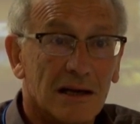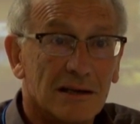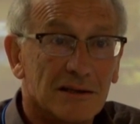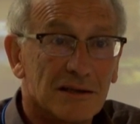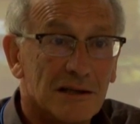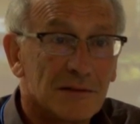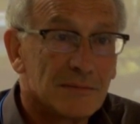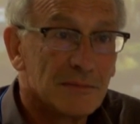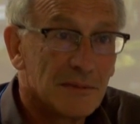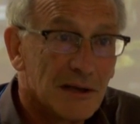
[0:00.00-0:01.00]

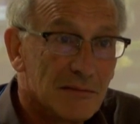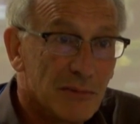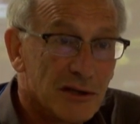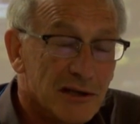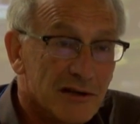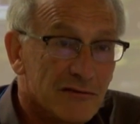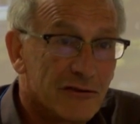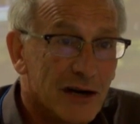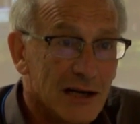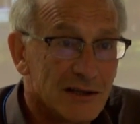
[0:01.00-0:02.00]
in Britain and
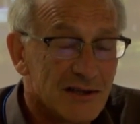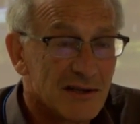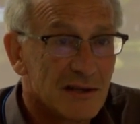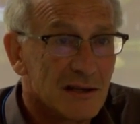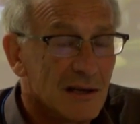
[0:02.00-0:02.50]
France,